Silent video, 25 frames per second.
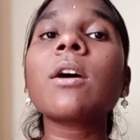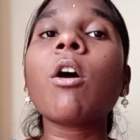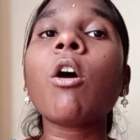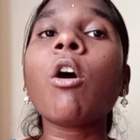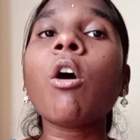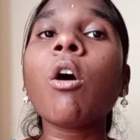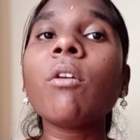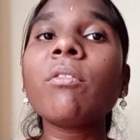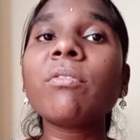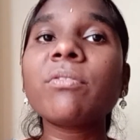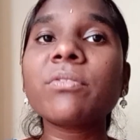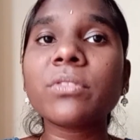
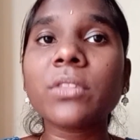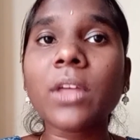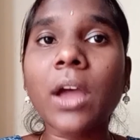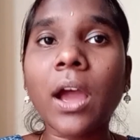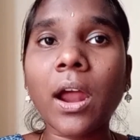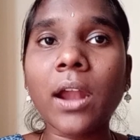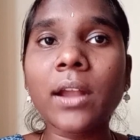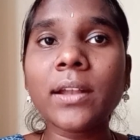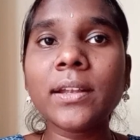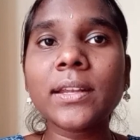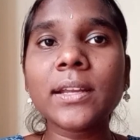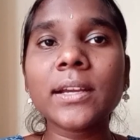of
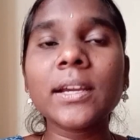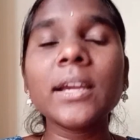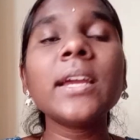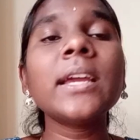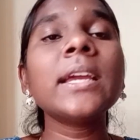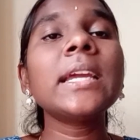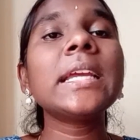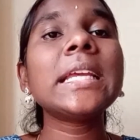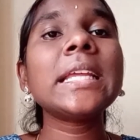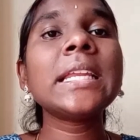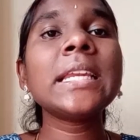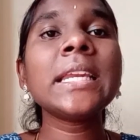that
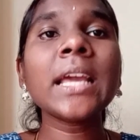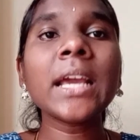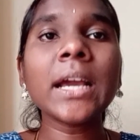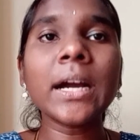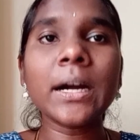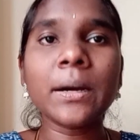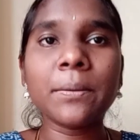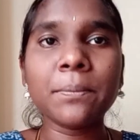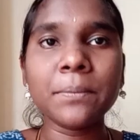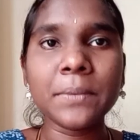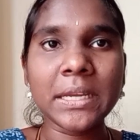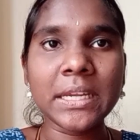in
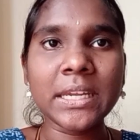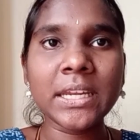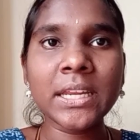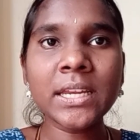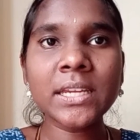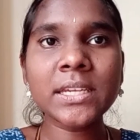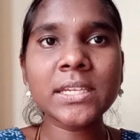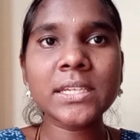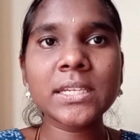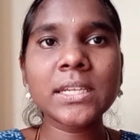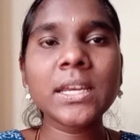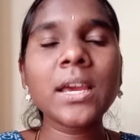a
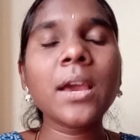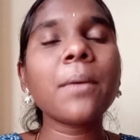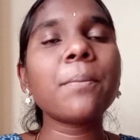minute,